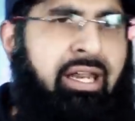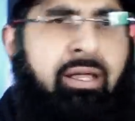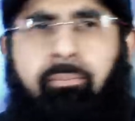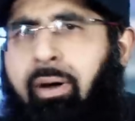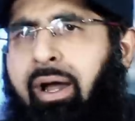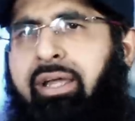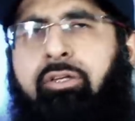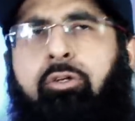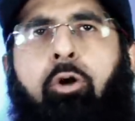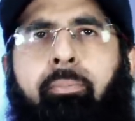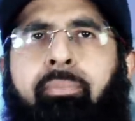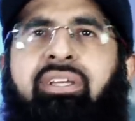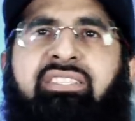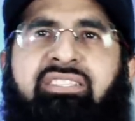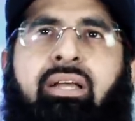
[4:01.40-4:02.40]
And it might
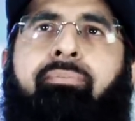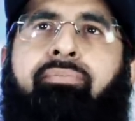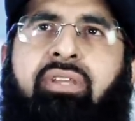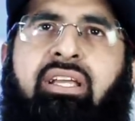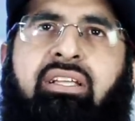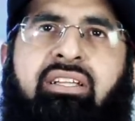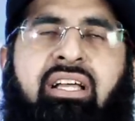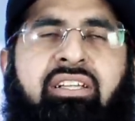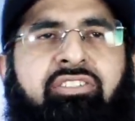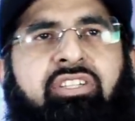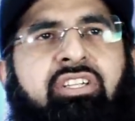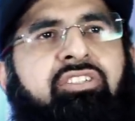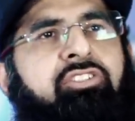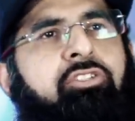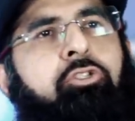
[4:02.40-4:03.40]
not be something
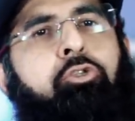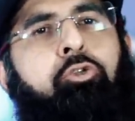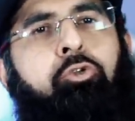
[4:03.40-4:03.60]
that's as